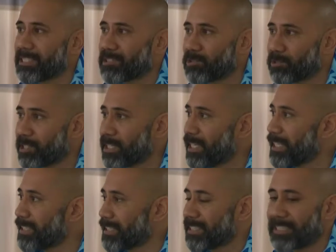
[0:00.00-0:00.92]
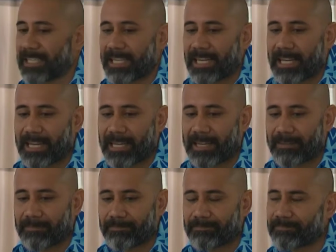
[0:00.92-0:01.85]
and coordination
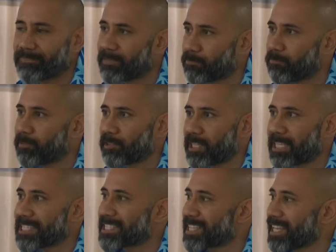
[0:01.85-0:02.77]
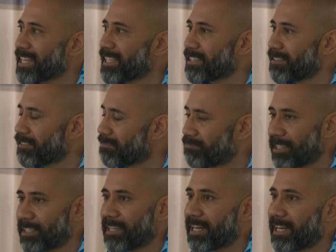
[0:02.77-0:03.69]
um, with things like
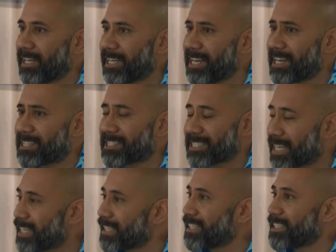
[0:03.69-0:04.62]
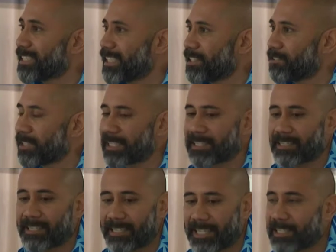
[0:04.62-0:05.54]
uh, enhanced data sharing,
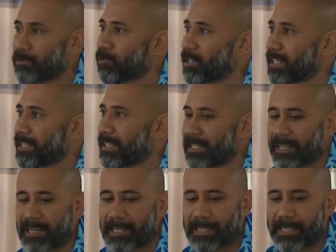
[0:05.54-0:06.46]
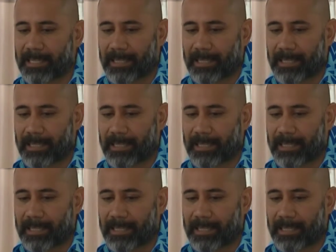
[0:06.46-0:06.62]
networking, and the like